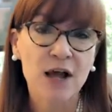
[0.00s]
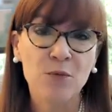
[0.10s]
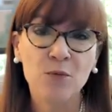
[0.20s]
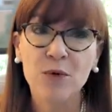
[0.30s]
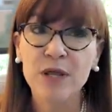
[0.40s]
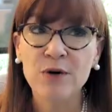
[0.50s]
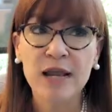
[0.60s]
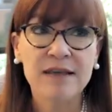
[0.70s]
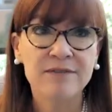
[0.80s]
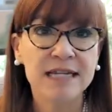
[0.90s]
We don't
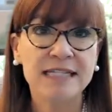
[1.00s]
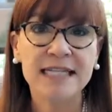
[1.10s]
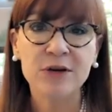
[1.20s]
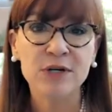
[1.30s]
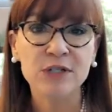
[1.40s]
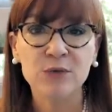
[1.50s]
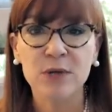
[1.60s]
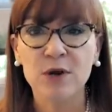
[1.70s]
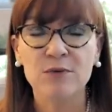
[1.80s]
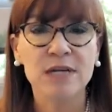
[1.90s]
have any secrets. We
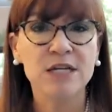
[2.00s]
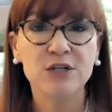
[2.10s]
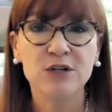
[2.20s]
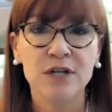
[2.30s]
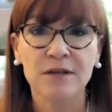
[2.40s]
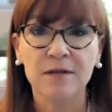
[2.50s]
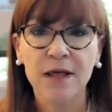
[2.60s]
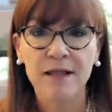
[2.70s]
don't need you to